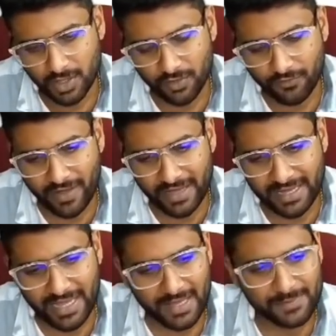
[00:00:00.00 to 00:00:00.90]
Now
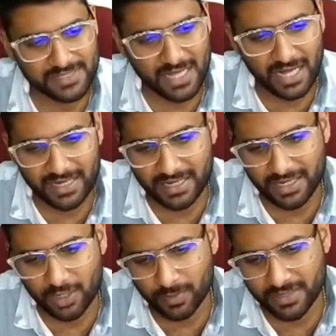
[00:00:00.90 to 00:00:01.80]
5 gaps occur
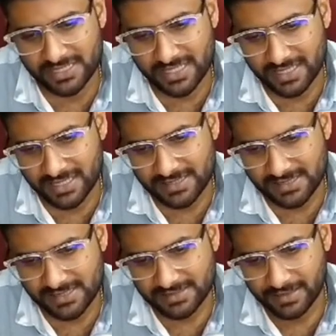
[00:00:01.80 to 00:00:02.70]
in how many
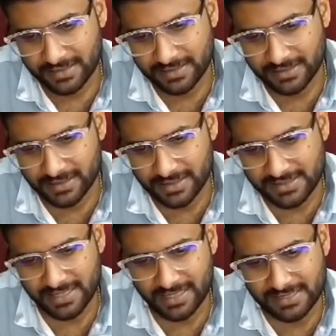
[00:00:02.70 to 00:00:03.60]
seconds? 30
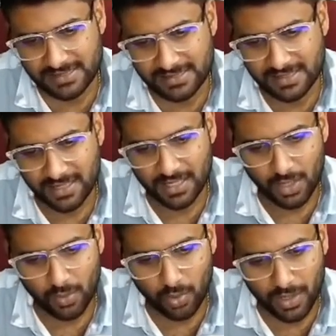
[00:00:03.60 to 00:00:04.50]
seconds.
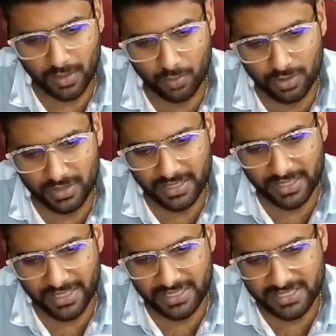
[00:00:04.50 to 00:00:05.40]
Now what about the
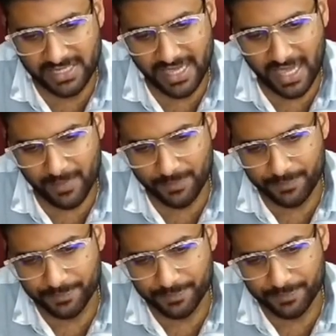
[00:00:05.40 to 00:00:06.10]
each gap?